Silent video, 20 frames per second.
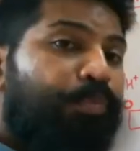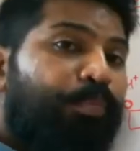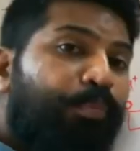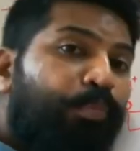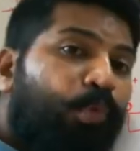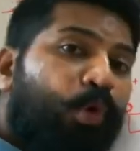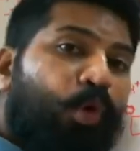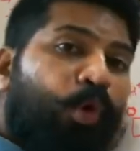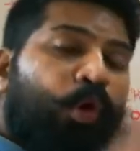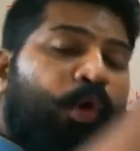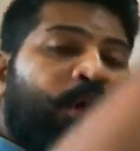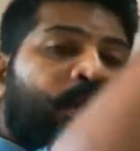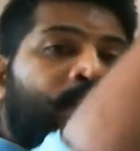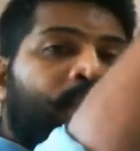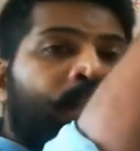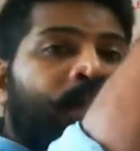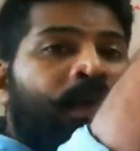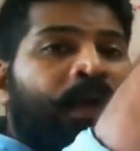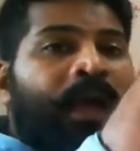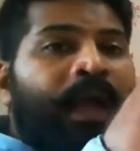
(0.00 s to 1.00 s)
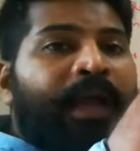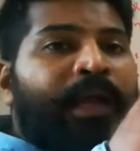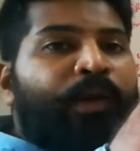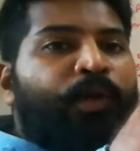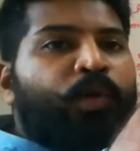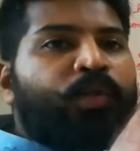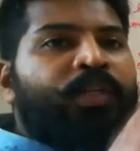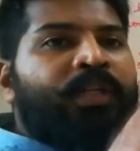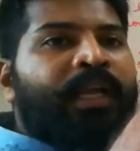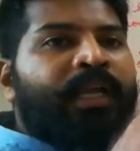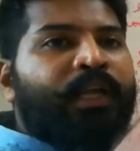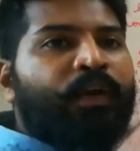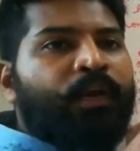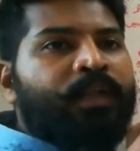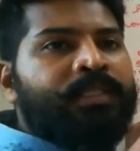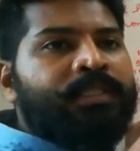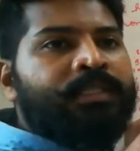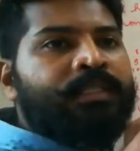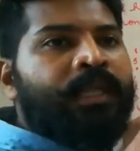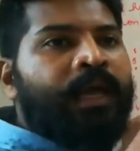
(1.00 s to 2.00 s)
more hydrogen
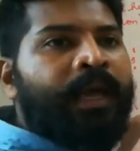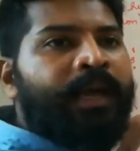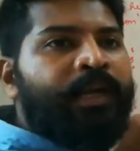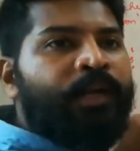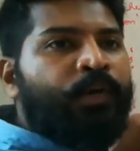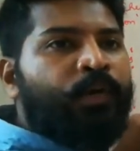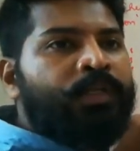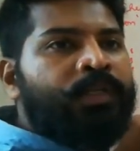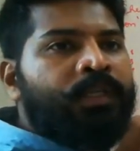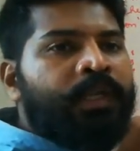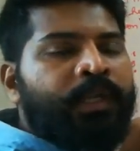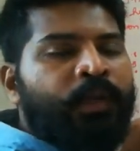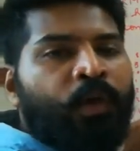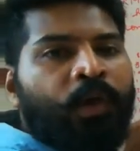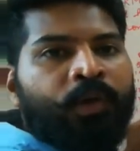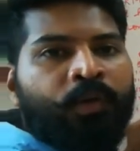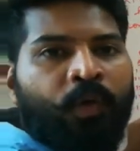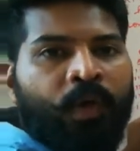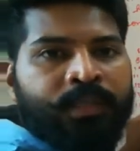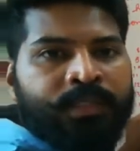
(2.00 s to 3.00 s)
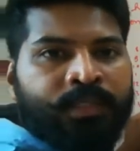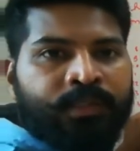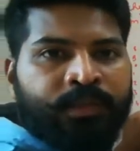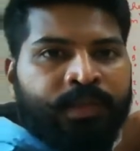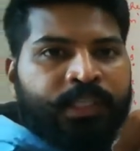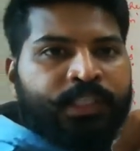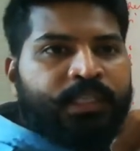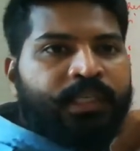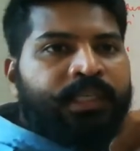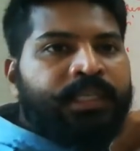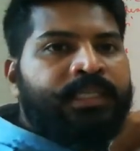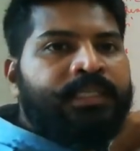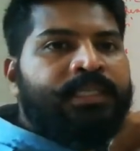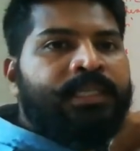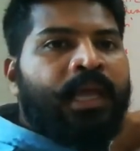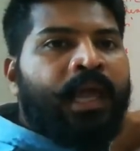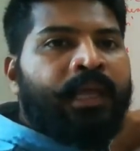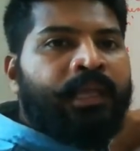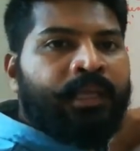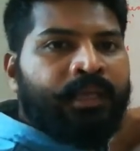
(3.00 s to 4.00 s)
ions. The hydrogen ion concentration is
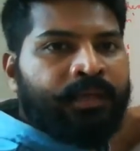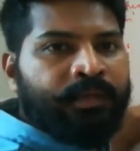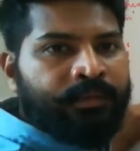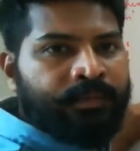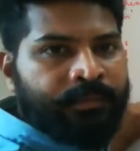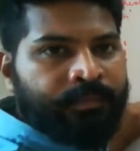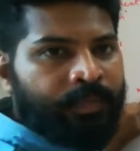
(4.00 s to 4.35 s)
higher.